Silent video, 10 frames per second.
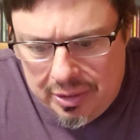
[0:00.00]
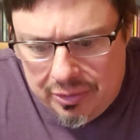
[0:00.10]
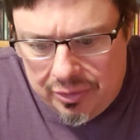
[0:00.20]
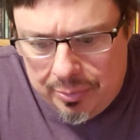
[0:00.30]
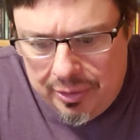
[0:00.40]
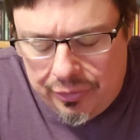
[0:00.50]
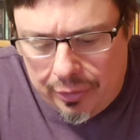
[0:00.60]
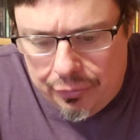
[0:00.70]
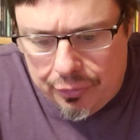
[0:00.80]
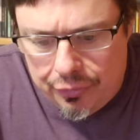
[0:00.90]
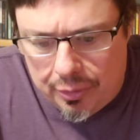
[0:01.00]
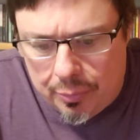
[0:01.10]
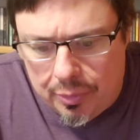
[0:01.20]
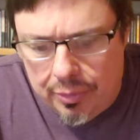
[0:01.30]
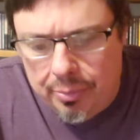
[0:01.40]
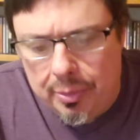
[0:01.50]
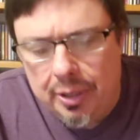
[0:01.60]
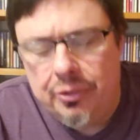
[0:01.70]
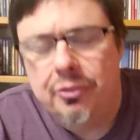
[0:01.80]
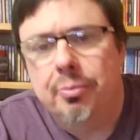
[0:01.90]
Some of these extras aren't worth
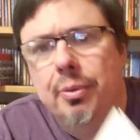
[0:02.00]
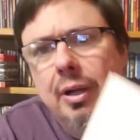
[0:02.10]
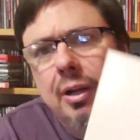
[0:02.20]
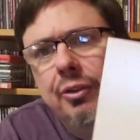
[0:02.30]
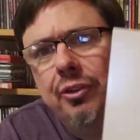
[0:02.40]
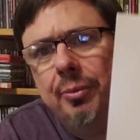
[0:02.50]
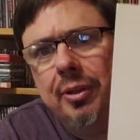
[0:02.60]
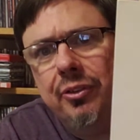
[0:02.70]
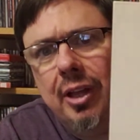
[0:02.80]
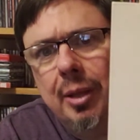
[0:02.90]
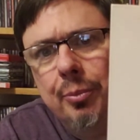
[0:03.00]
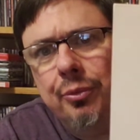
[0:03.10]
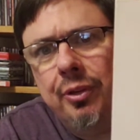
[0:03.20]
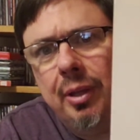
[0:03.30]
much on some of these albums.